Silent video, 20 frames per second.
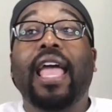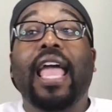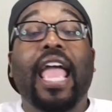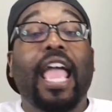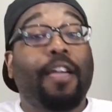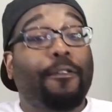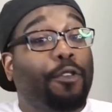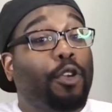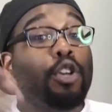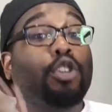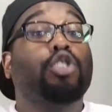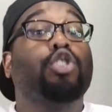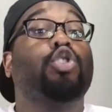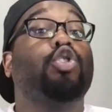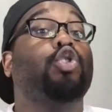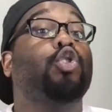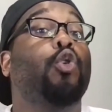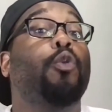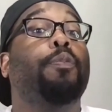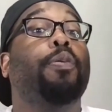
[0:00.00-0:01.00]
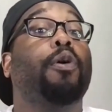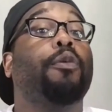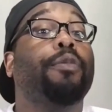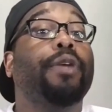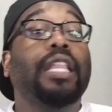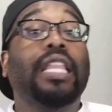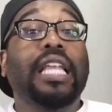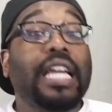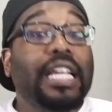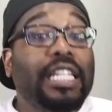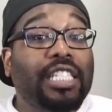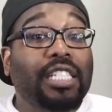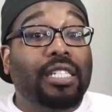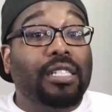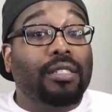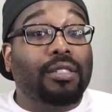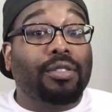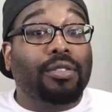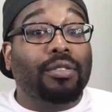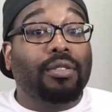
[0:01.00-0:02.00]
If you're super
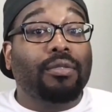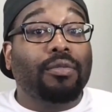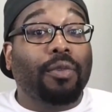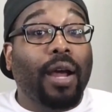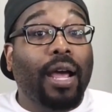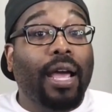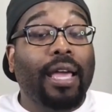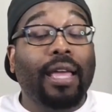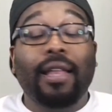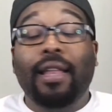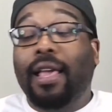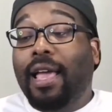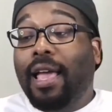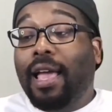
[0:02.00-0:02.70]
religious, right?